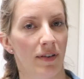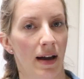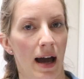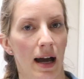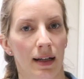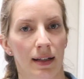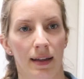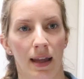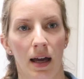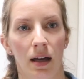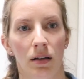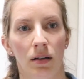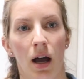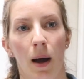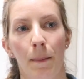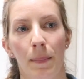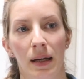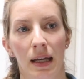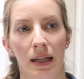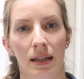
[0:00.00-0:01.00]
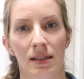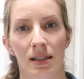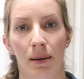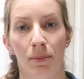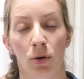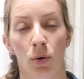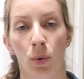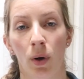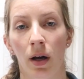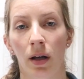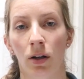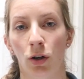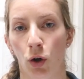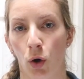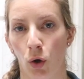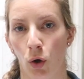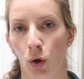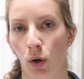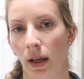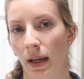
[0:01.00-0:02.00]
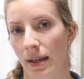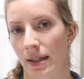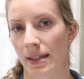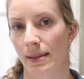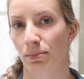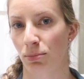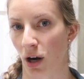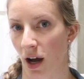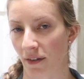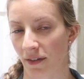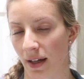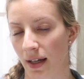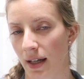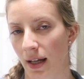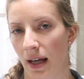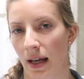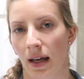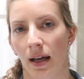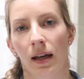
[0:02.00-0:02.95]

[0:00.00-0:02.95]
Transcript: fact that companies' number one goal is profit.